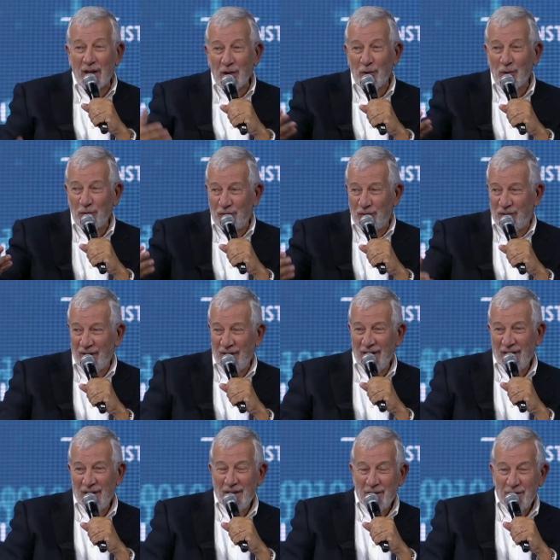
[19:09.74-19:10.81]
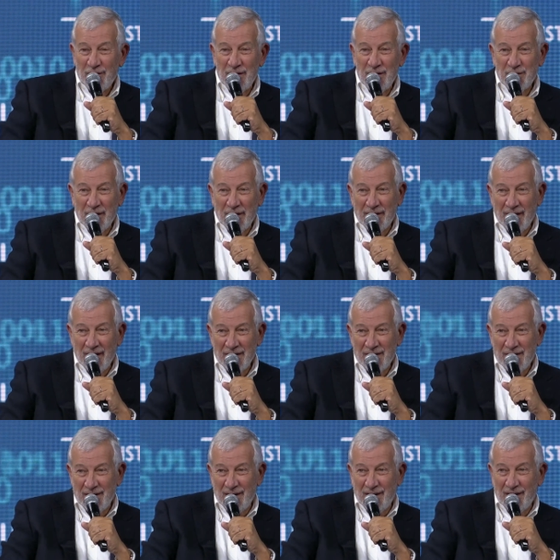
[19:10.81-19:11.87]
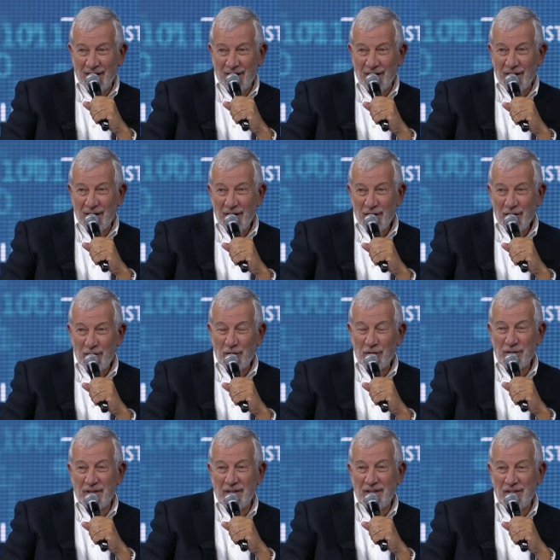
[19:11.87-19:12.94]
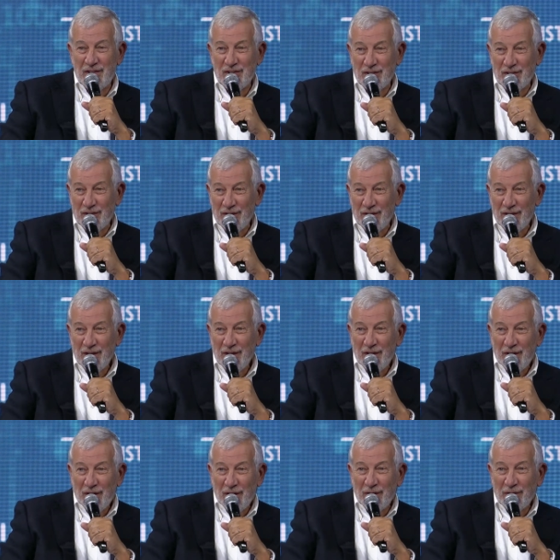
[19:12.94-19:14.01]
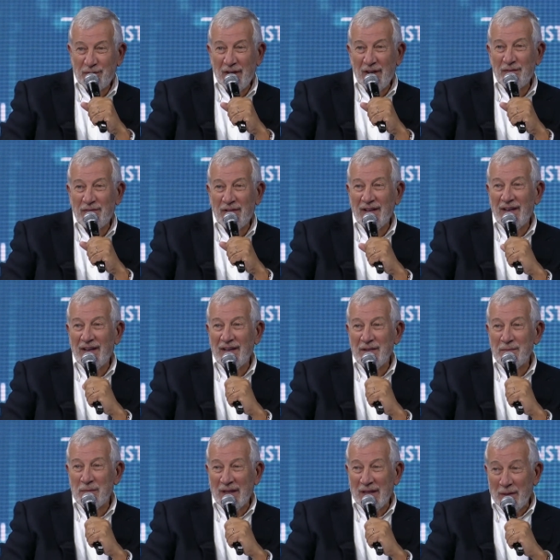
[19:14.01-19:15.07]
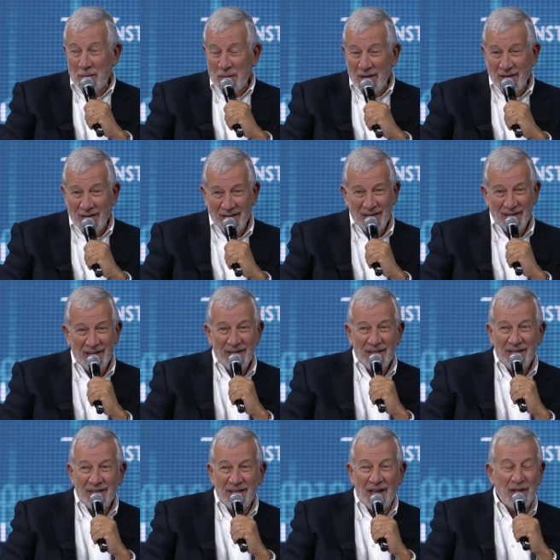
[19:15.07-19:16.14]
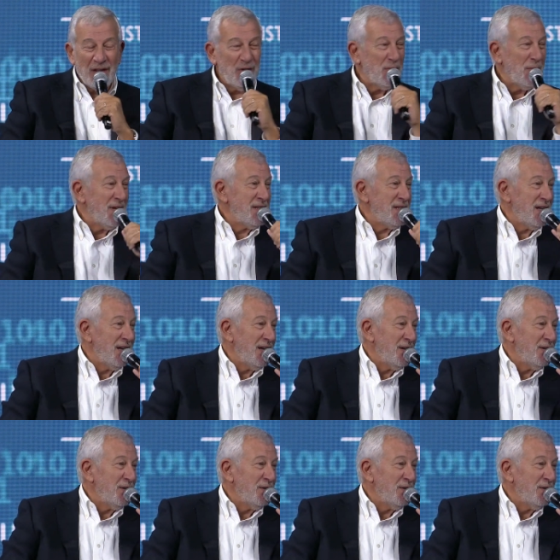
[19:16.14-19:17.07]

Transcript: close this fantastic uh, third edition of FII in Miami. Thank you, Massa,